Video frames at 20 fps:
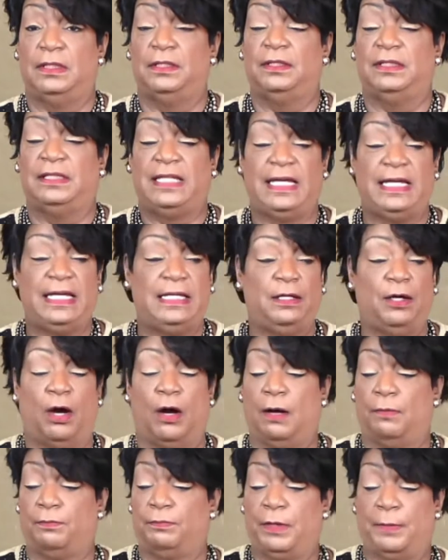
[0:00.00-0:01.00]
they
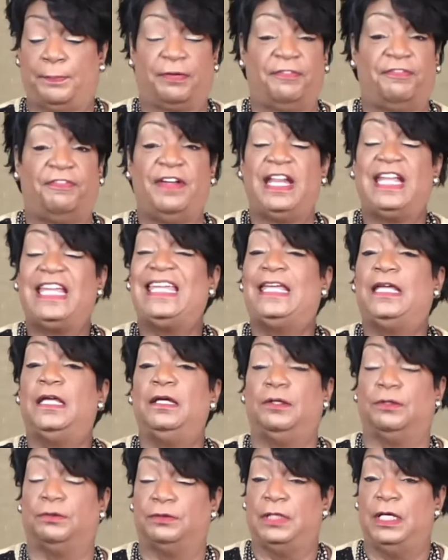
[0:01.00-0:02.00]
are the prophetic
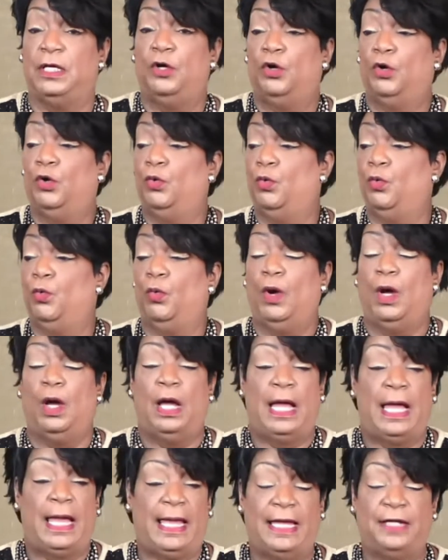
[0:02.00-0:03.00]
guild who
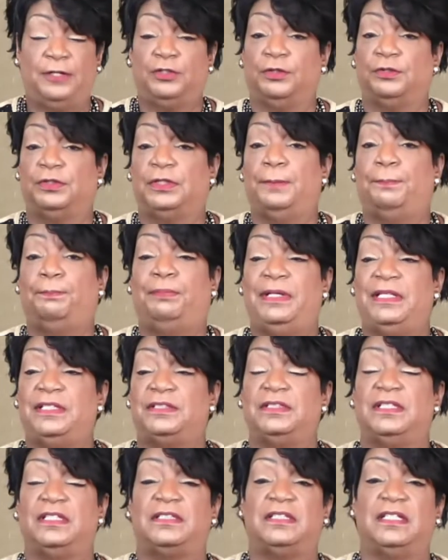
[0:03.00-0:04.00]
handled the
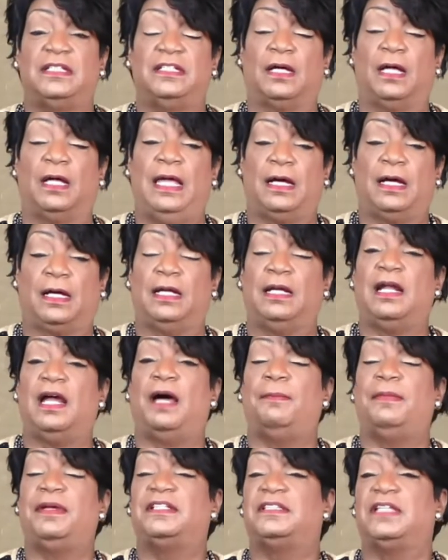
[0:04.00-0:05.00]
business and the
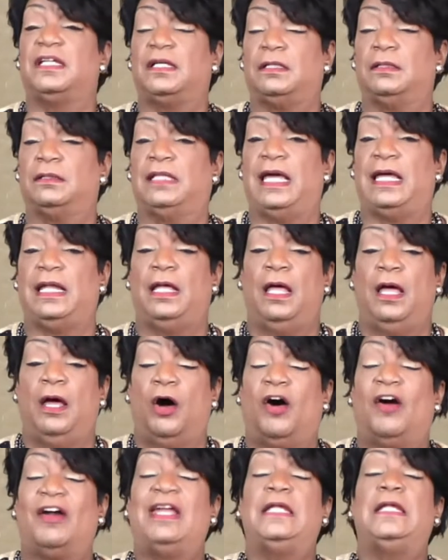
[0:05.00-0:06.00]
economics that
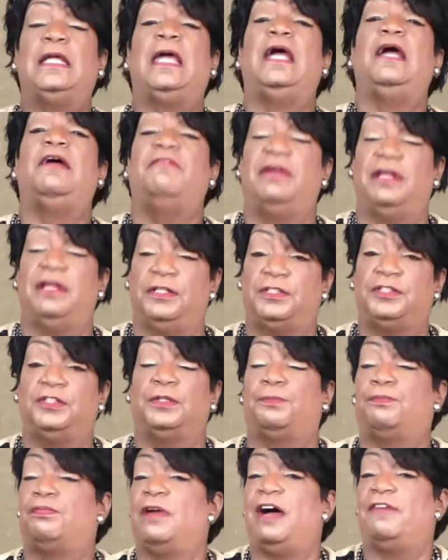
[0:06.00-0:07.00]
are inherent to the
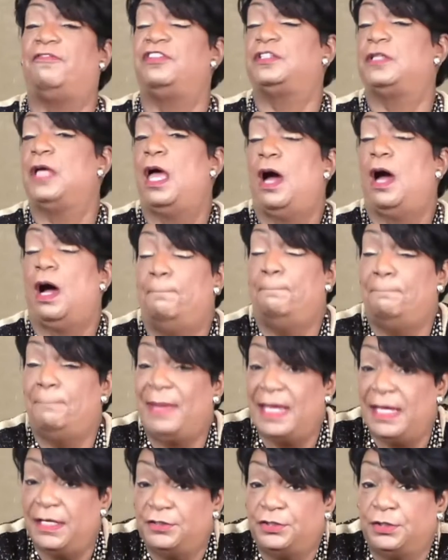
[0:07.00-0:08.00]
prophet's
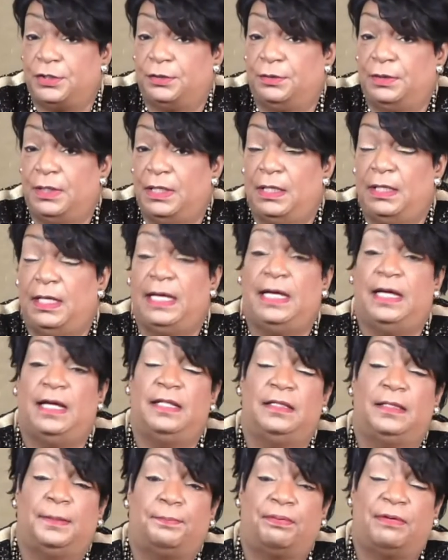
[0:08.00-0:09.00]
mantle
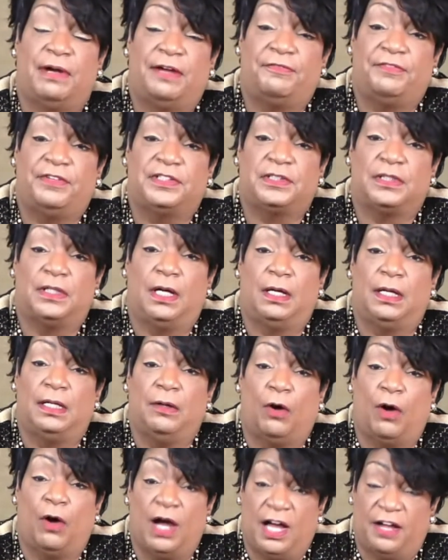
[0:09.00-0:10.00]
and the prophet's
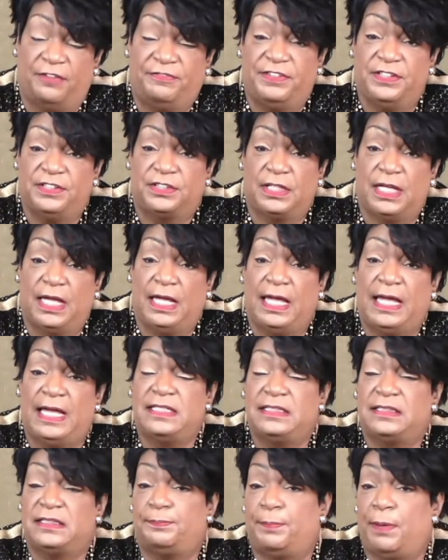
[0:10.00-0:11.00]
office
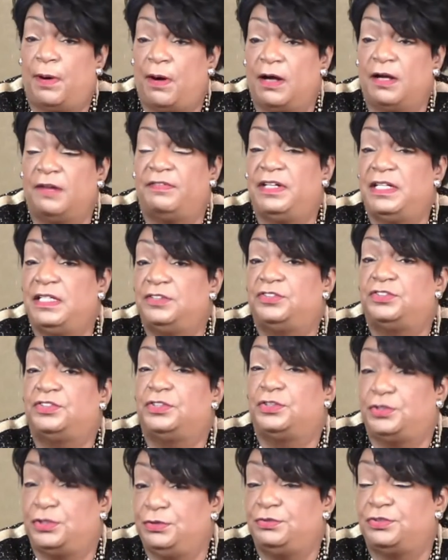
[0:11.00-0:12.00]
as part of an
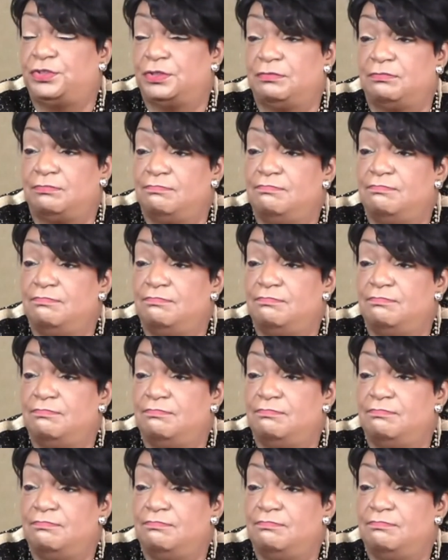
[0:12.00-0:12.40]
institution.